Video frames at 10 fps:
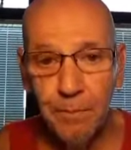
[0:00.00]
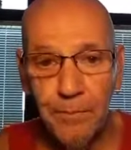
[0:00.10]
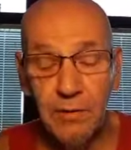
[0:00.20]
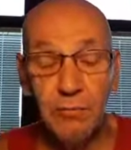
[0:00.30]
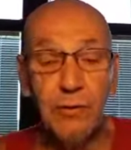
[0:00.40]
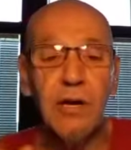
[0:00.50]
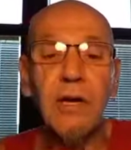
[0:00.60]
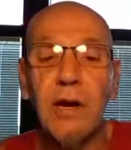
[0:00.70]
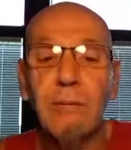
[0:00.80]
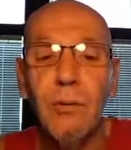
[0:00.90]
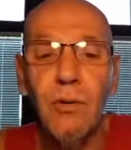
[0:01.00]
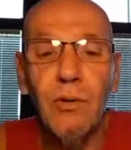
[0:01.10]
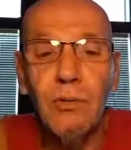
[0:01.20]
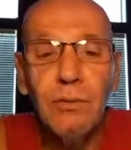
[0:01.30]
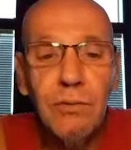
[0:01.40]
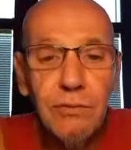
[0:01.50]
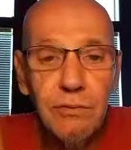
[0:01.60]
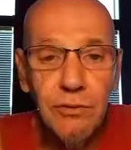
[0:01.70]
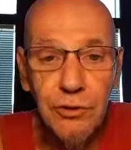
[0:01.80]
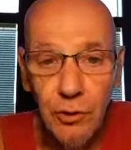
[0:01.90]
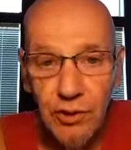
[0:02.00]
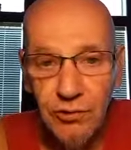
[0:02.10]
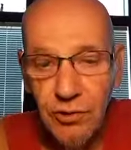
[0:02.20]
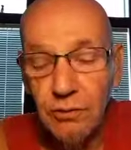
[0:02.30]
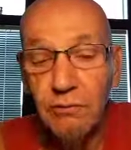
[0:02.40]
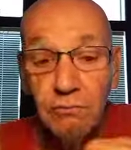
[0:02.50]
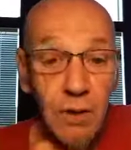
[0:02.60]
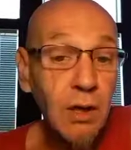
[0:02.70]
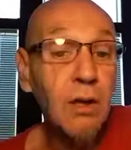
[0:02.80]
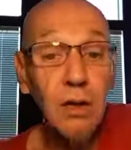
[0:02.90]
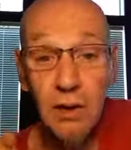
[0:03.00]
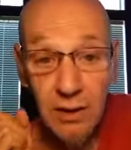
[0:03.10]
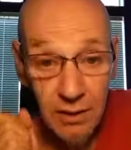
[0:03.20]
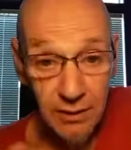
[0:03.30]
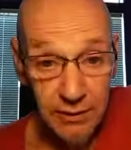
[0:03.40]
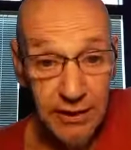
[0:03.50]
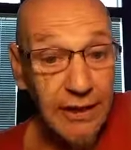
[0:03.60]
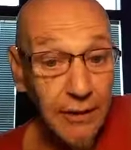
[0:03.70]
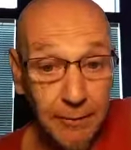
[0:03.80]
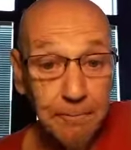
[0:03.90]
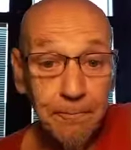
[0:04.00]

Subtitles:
If you can get hemp oil through Tracy, get it.